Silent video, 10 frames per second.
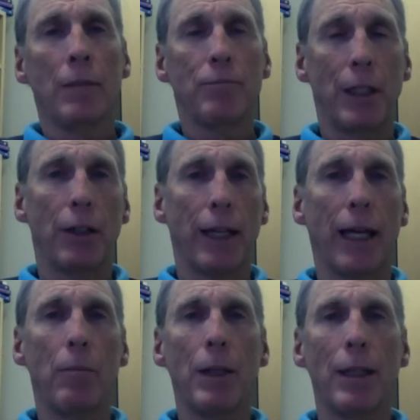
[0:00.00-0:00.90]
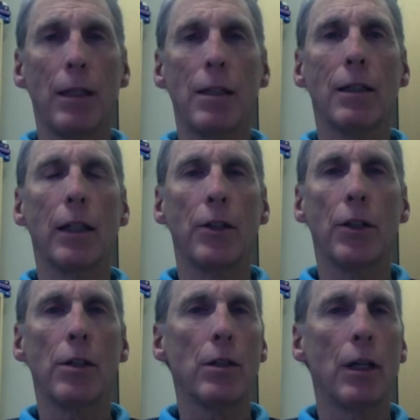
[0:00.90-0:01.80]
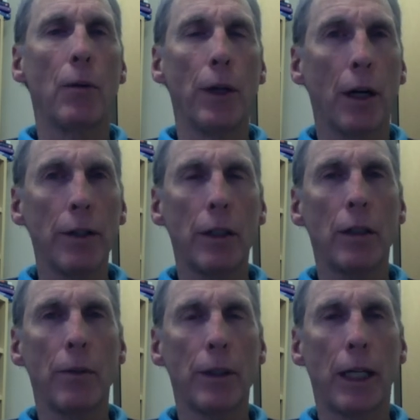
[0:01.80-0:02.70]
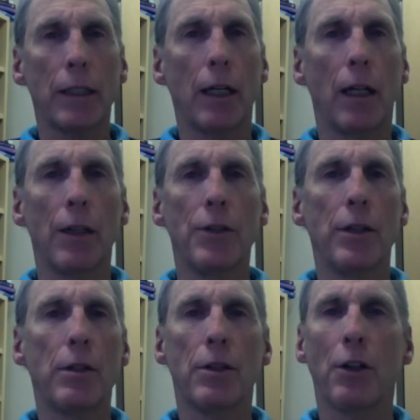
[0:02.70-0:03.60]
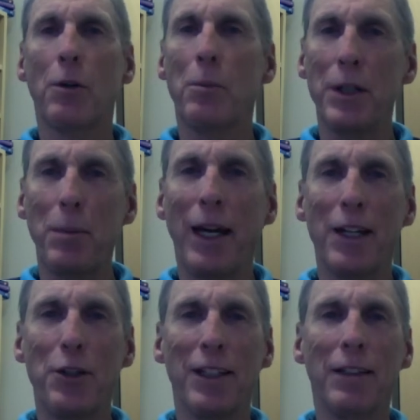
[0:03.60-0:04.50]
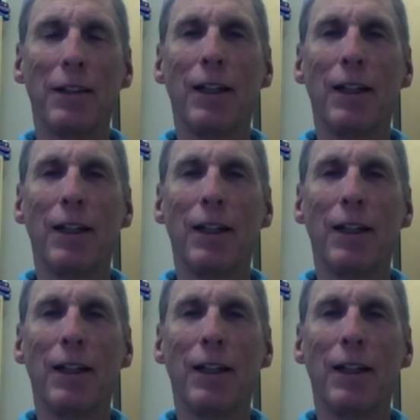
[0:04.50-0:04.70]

there can be these glitches. We are dealing with technology, so be patient.